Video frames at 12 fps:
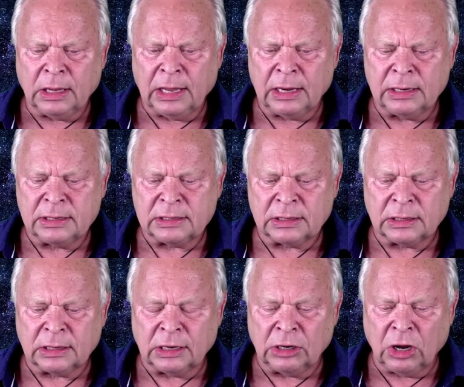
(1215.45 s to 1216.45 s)
And
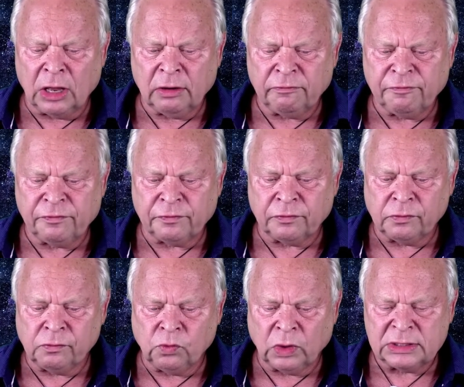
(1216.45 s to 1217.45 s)
a lot of
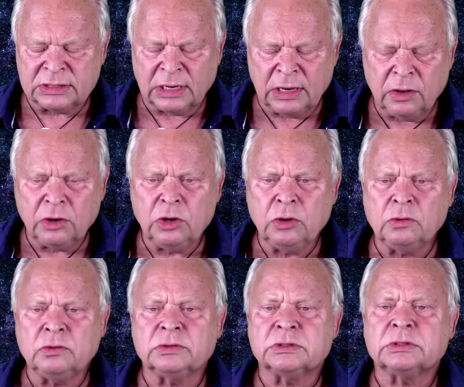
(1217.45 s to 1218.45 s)
what's in the
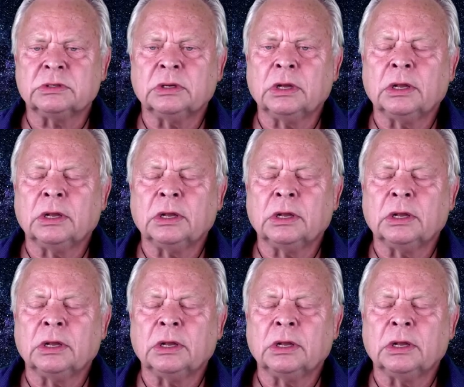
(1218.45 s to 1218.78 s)
news,